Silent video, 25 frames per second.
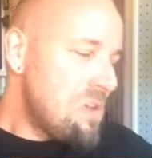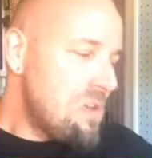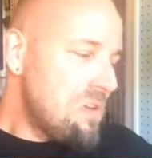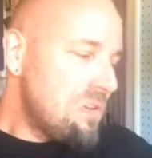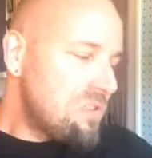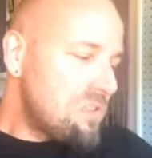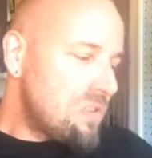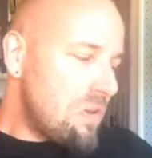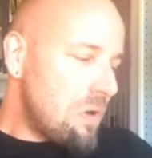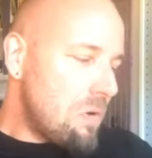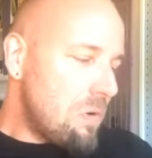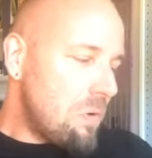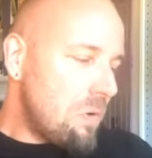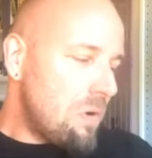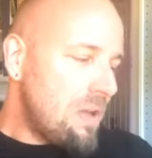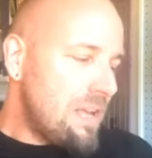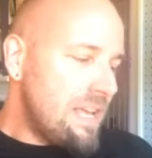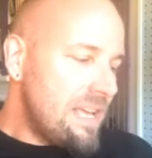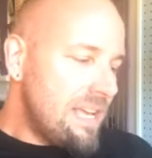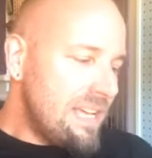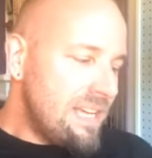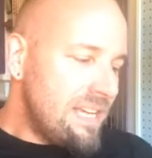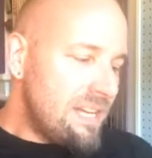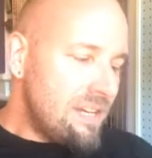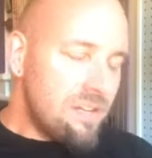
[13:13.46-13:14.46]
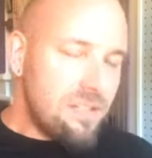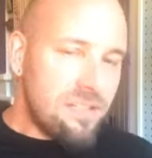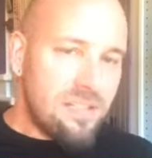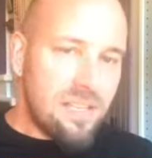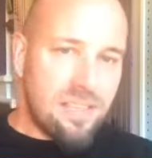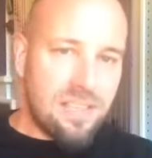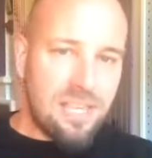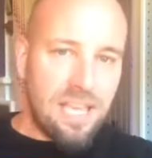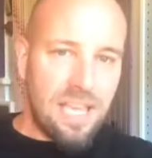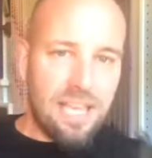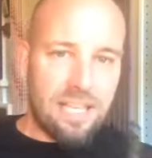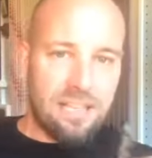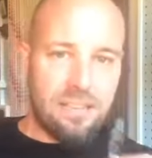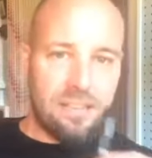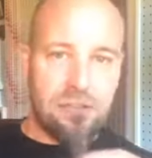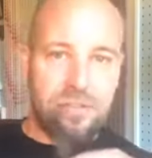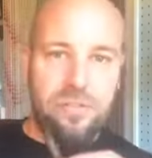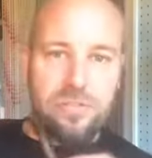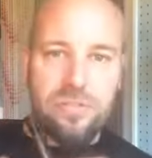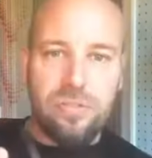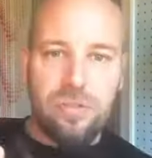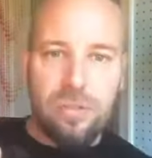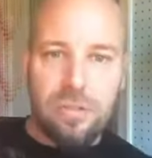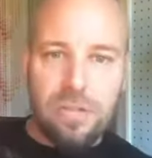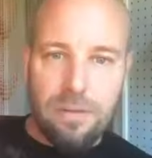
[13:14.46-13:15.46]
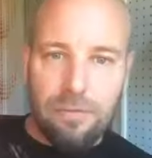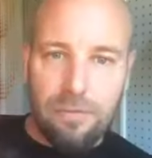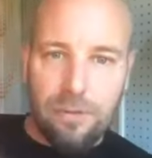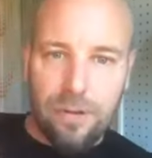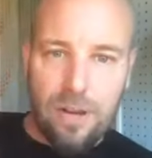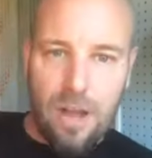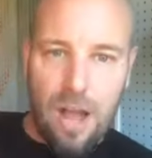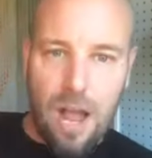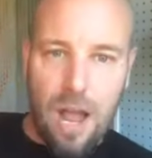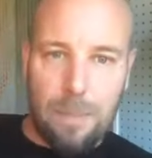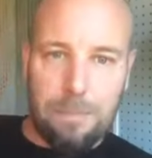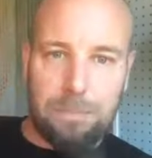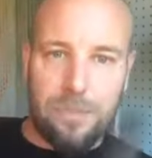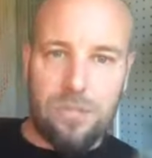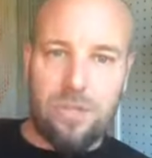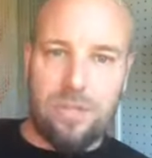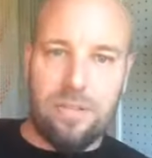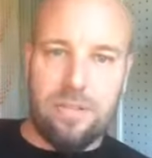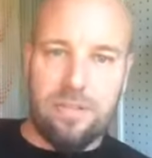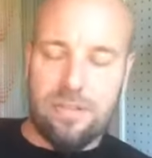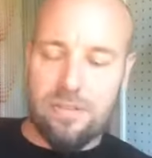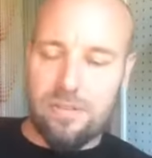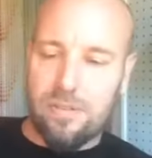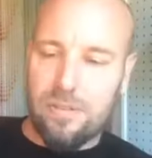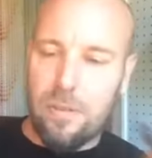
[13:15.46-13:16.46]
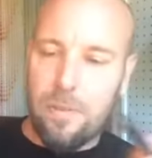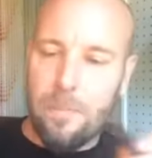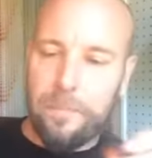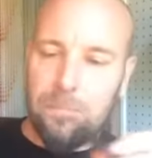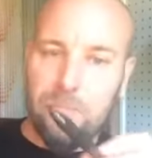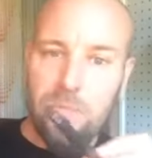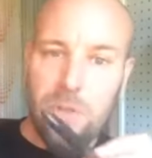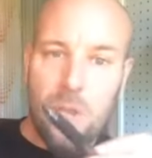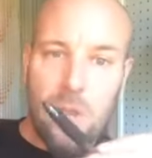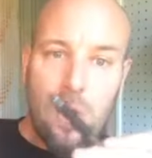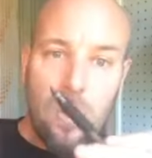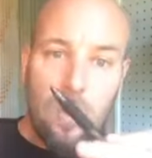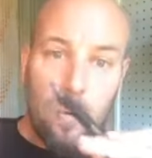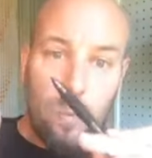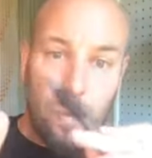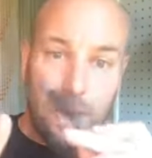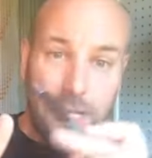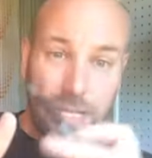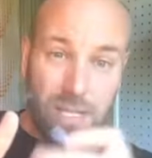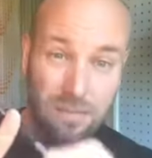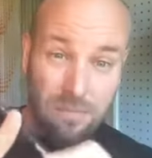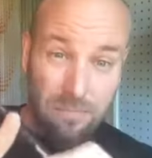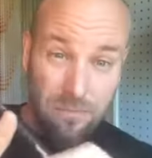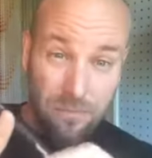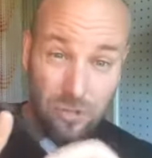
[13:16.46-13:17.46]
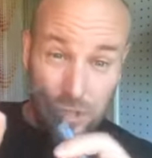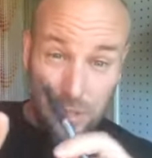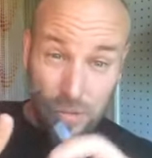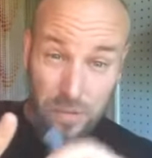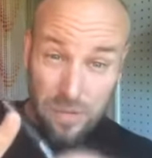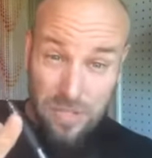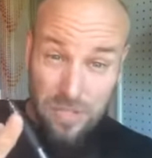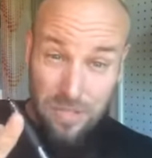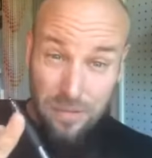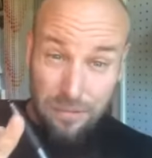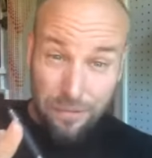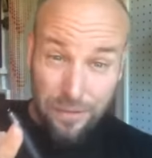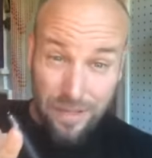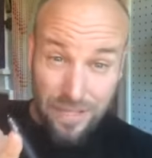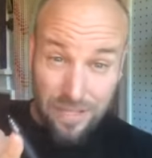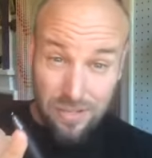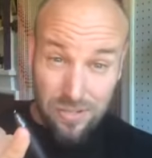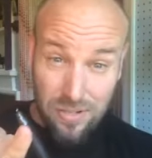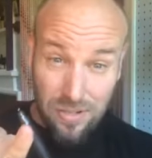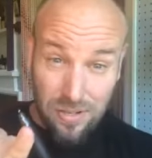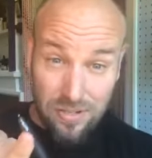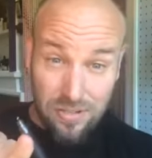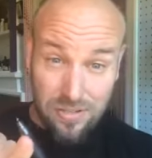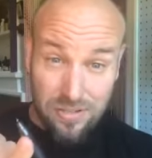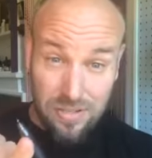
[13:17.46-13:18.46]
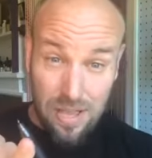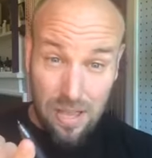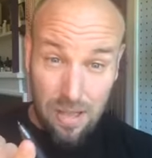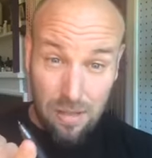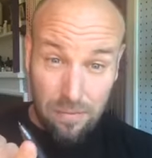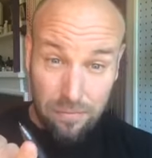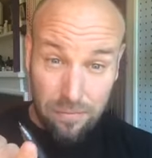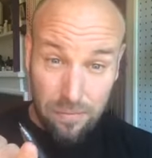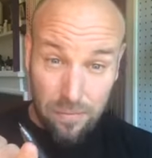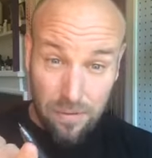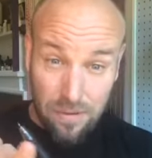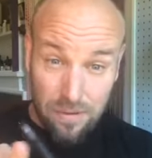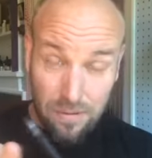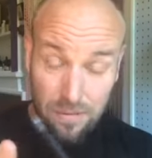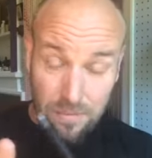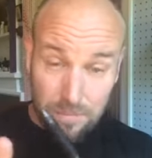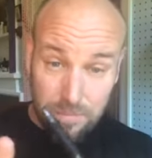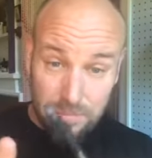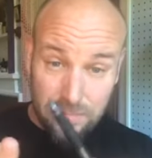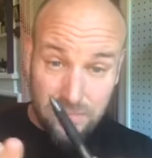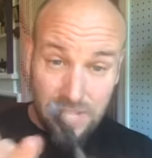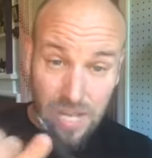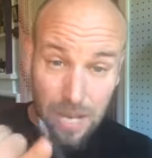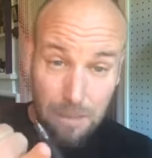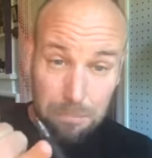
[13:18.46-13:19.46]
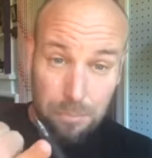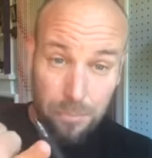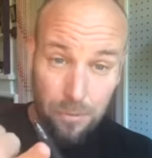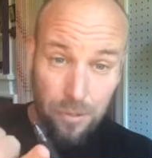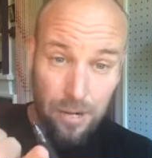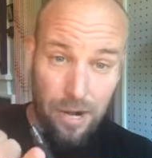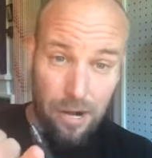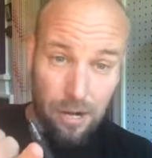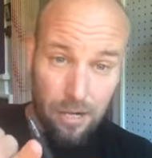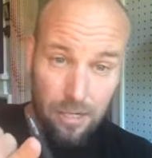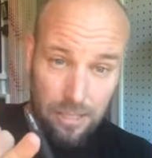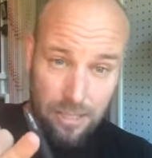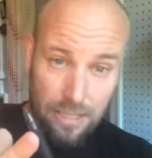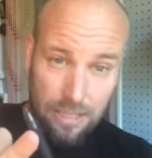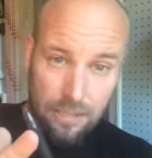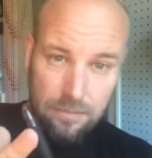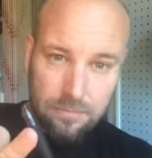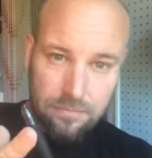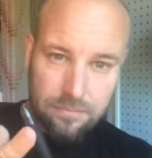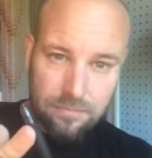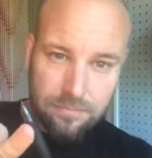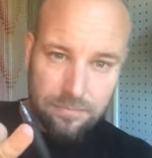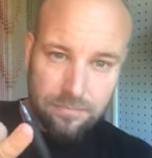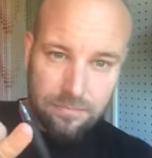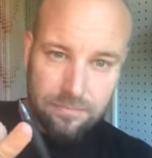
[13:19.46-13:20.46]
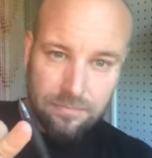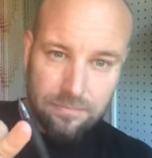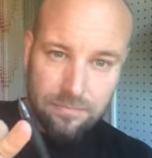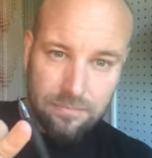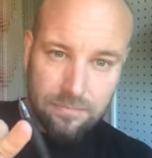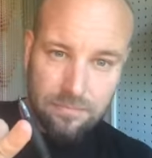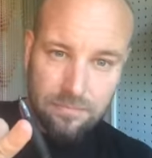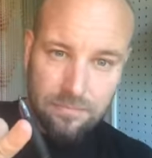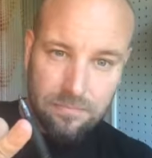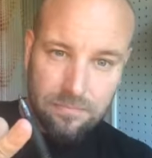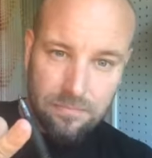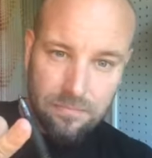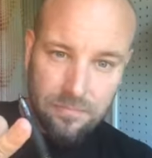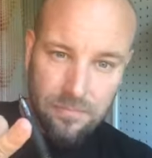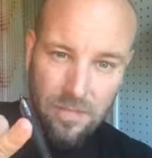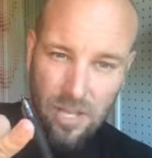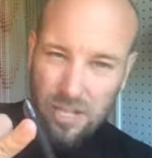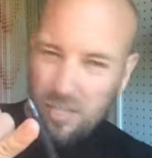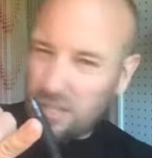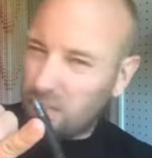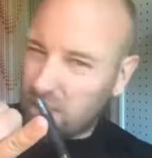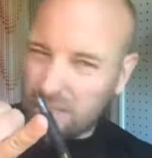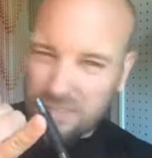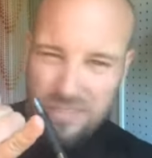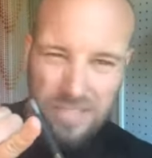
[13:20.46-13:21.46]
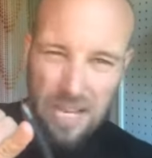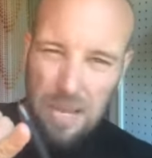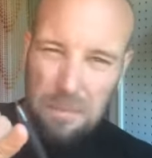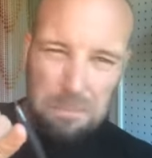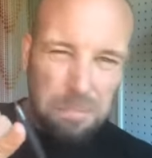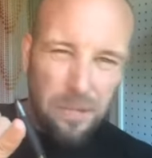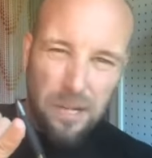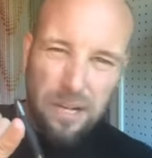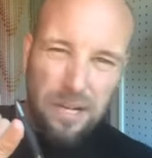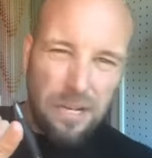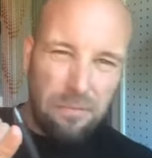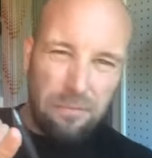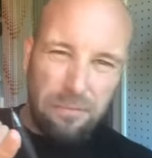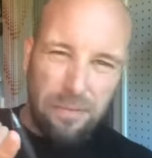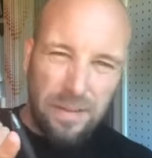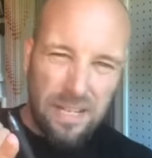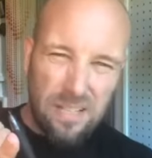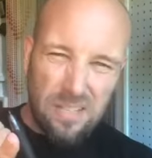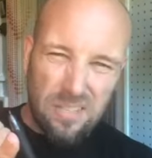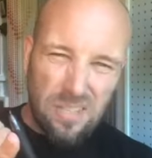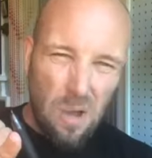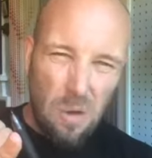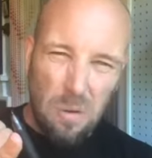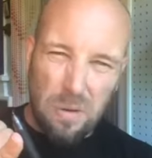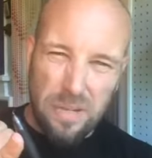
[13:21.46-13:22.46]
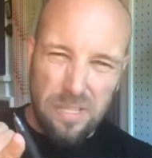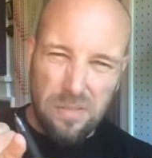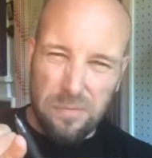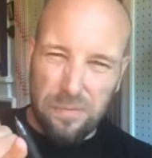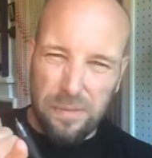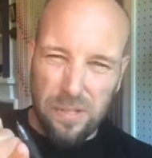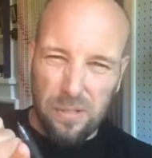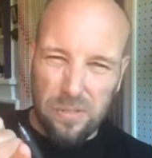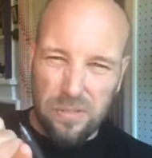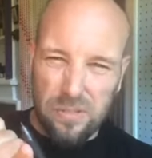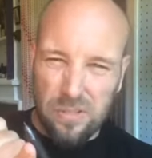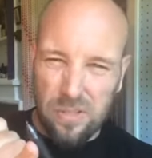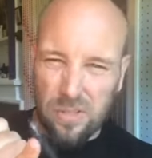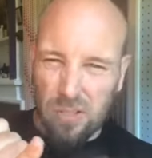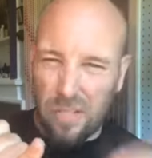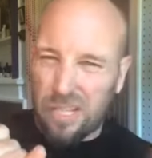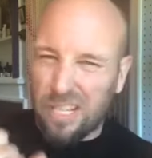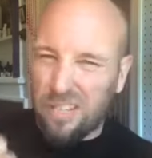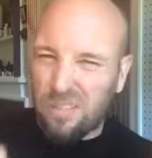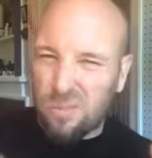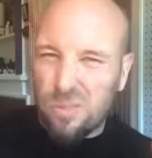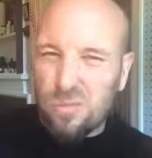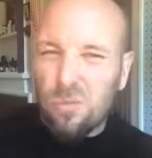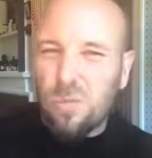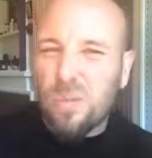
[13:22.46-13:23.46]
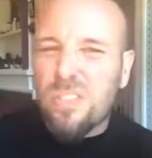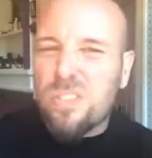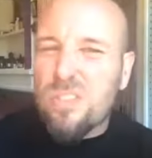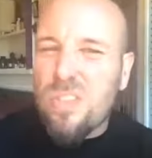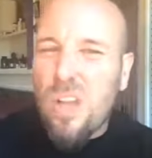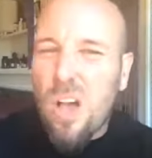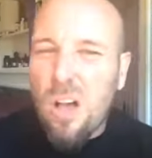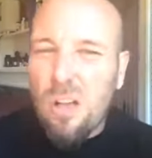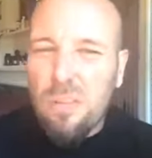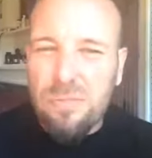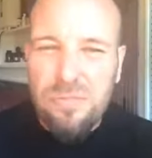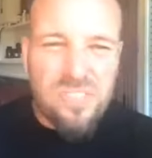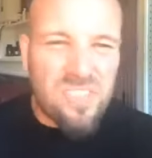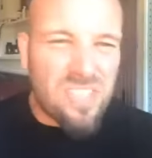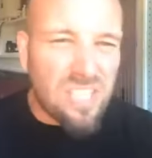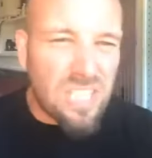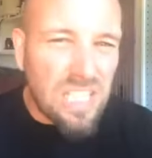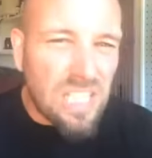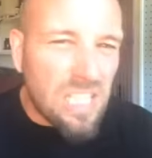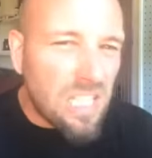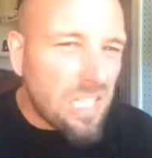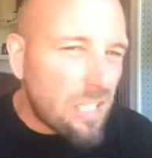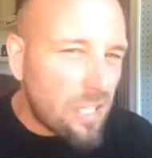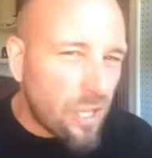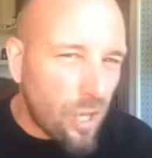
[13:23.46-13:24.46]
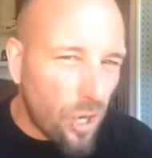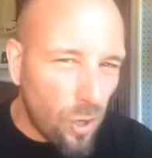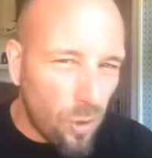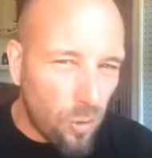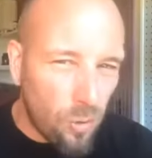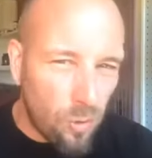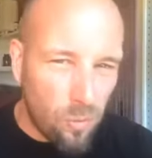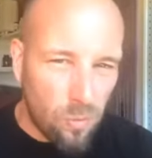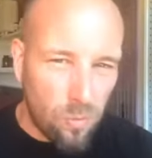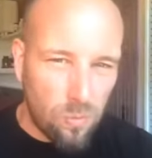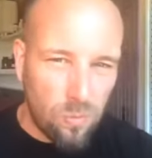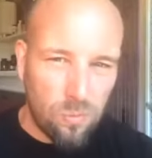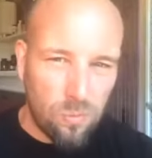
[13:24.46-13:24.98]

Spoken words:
So here's the thing. There's two different options. We can choose to fix ourselves temporarily. A good temporary fix always feels good. It resolves the ego.